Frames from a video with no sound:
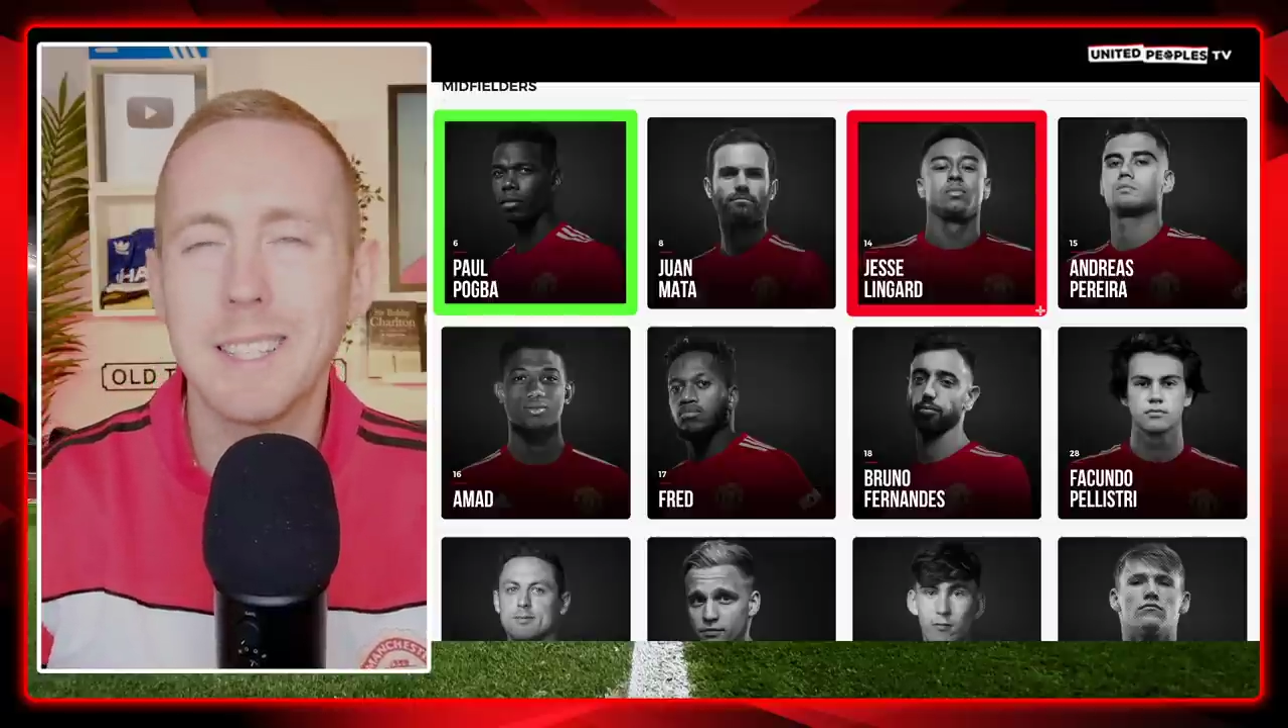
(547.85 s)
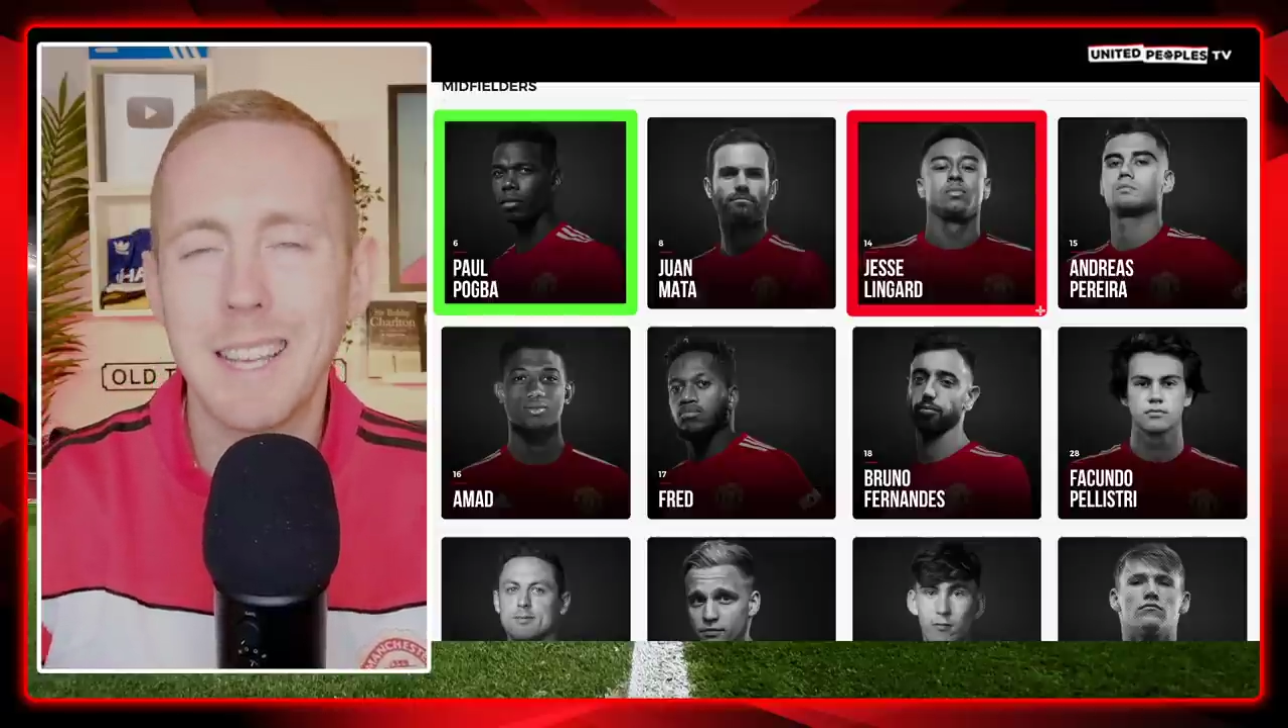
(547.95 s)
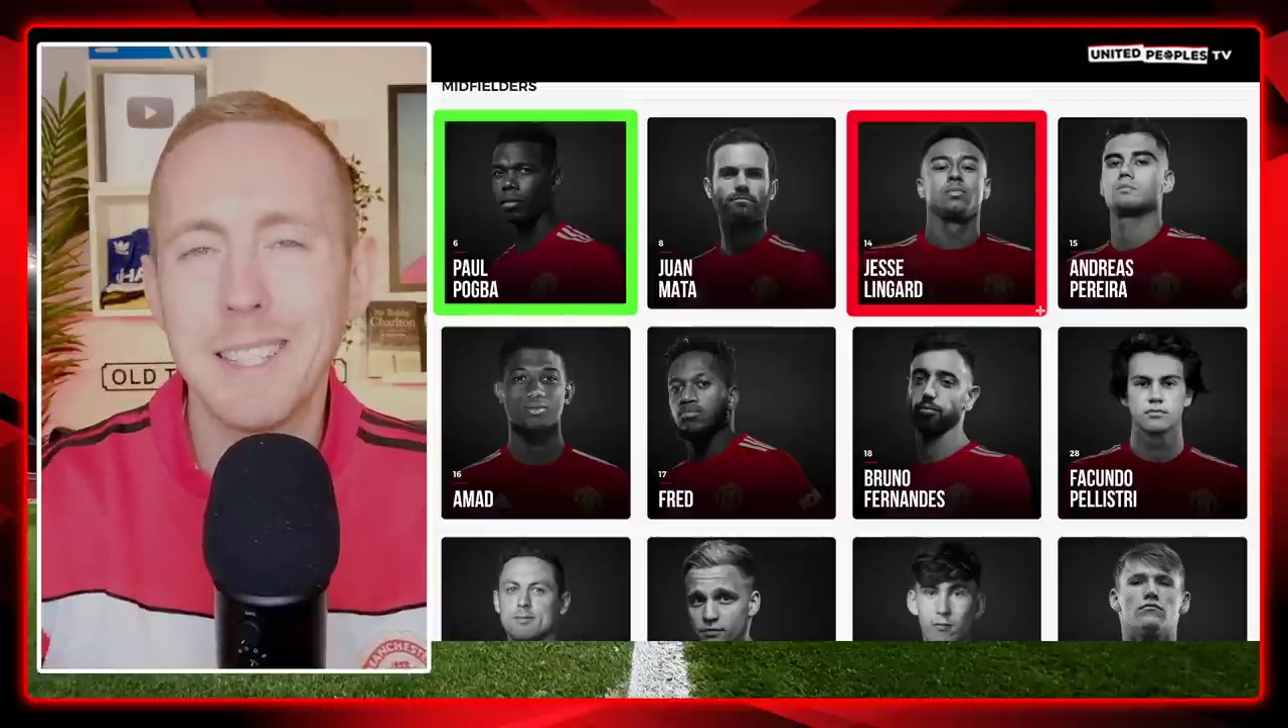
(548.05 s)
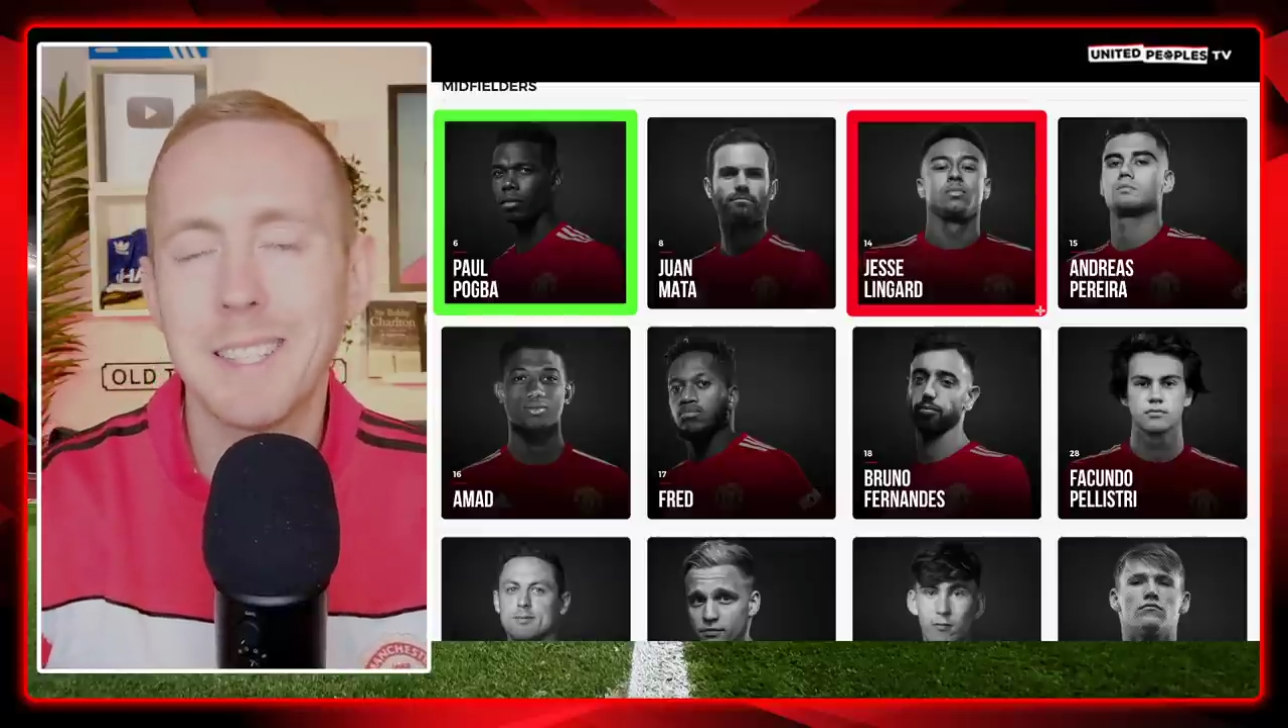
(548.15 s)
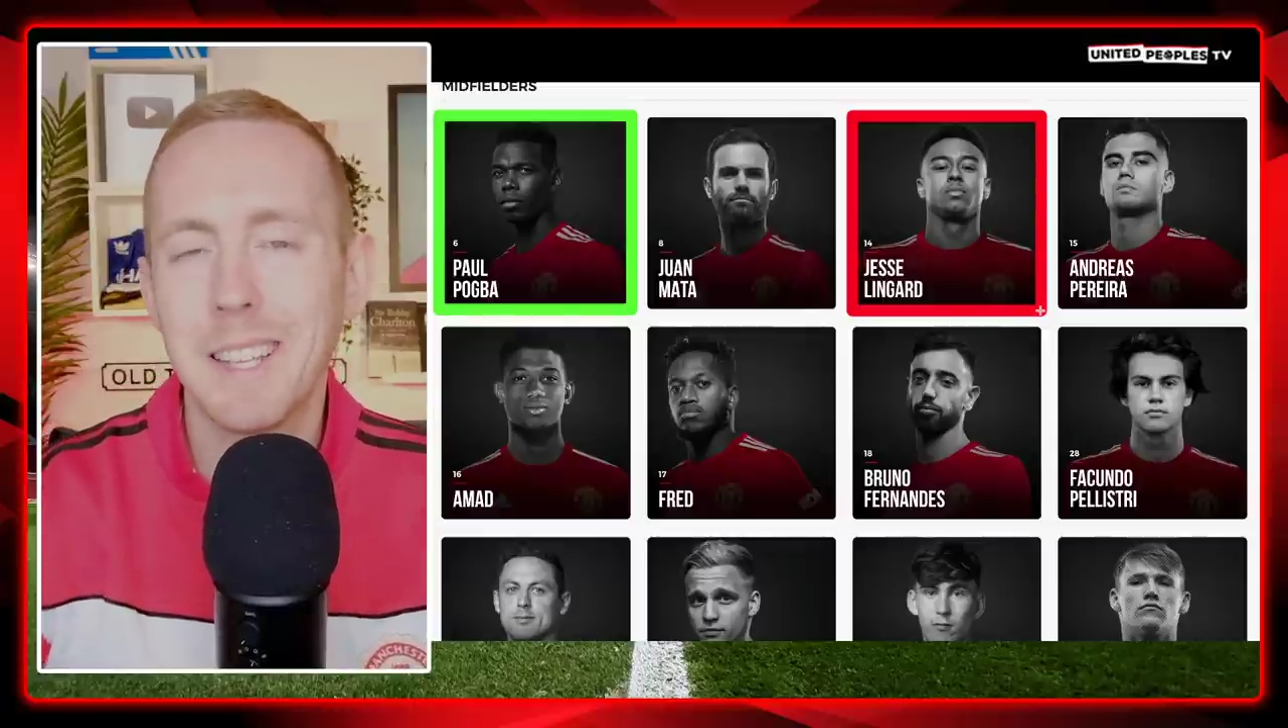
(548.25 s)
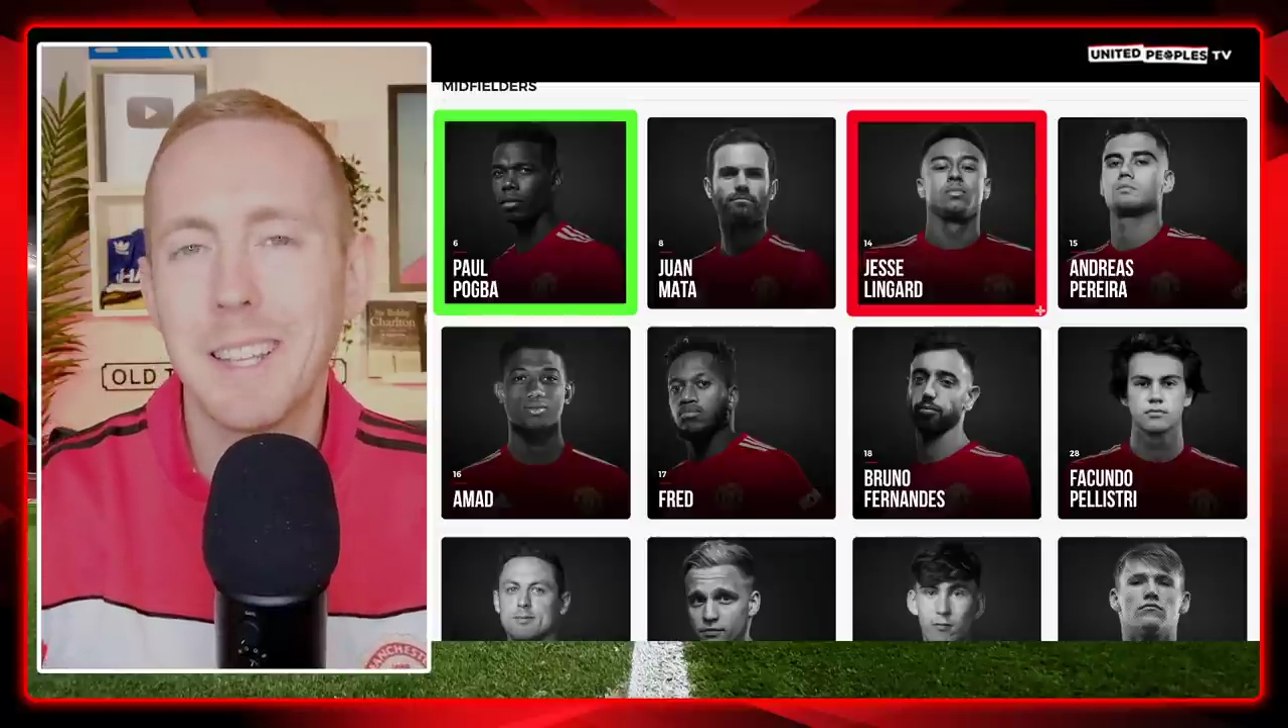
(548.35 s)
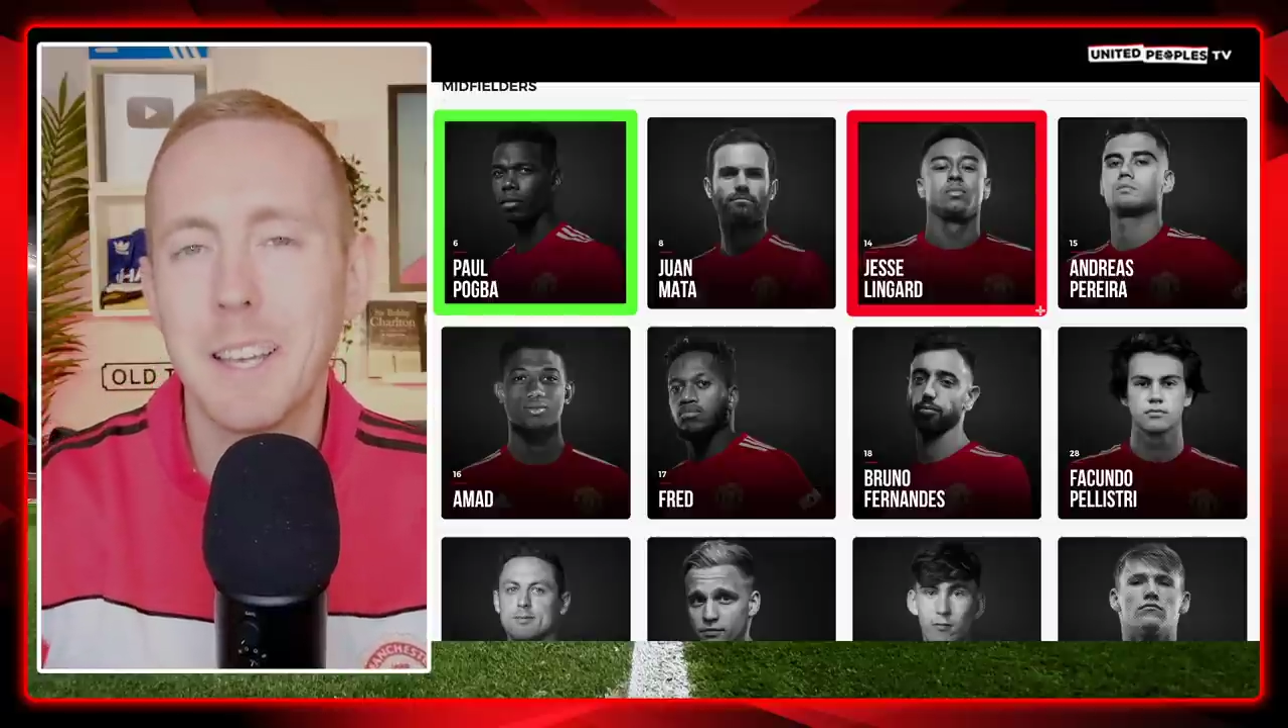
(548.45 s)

intensity